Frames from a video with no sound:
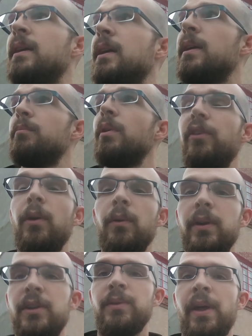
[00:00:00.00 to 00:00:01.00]
Before we
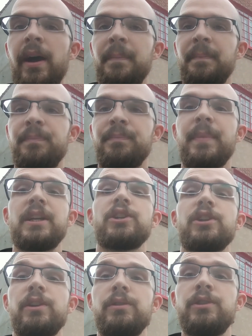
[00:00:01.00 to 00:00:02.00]
do that, make sure
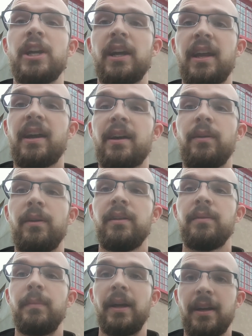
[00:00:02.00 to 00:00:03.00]
you check out
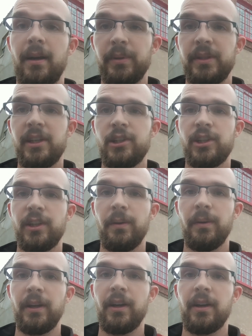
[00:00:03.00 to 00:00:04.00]
my competition
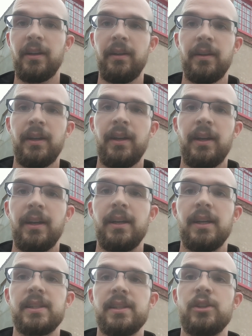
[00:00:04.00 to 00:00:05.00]
going on.
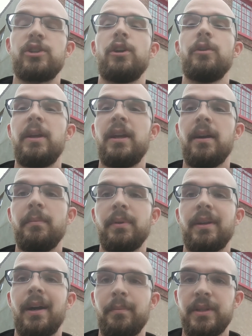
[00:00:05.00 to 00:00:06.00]
It's the Show Me Up
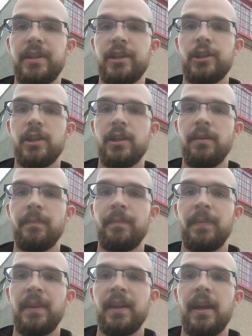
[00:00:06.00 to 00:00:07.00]
competition.
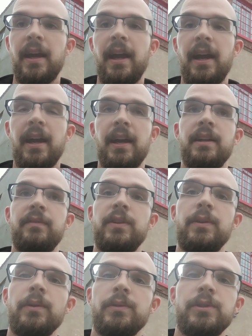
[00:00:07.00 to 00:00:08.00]
And if you
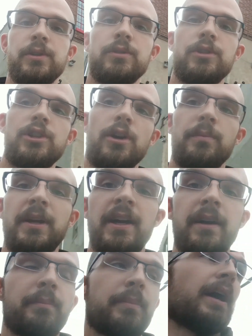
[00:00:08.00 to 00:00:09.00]
go to
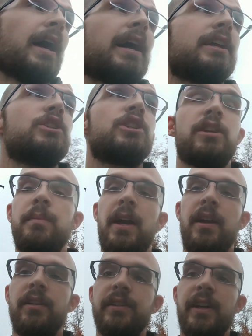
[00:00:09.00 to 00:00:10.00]

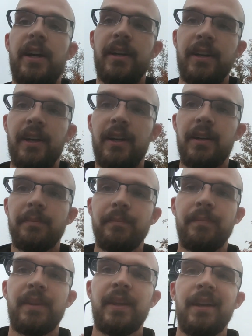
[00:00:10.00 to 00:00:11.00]

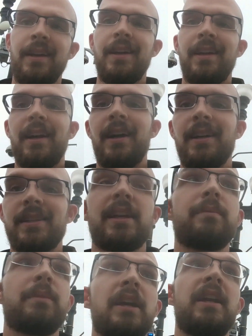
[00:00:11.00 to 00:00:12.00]
showmeup@gmail.com, send
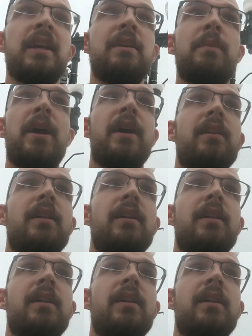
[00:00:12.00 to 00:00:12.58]
me an email